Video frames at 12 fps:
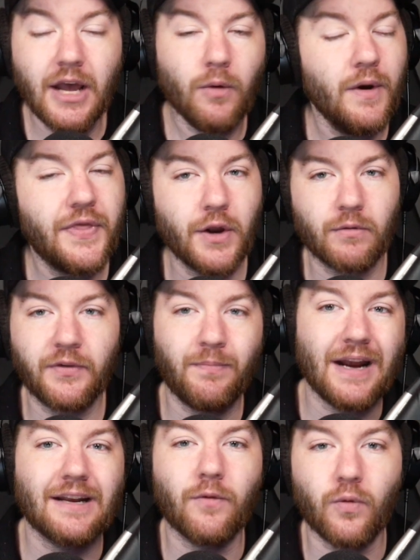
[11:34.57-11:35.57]
with their
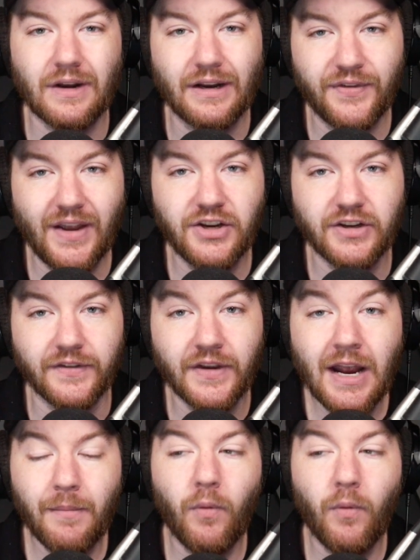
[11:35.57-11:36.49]
respective organizations.